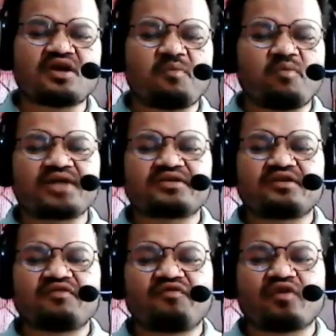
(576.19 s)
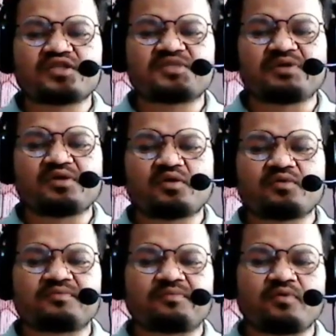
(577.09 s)
of water falls
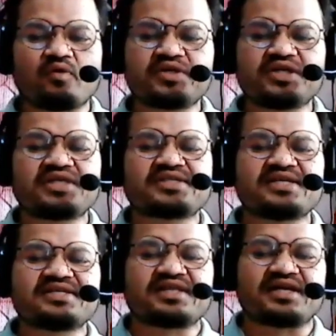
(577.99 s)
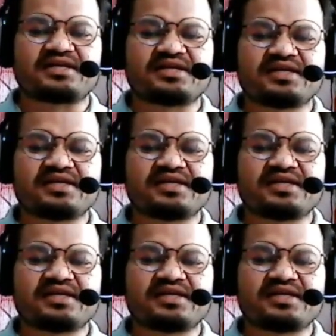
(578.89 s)
below 4 degree centigrade,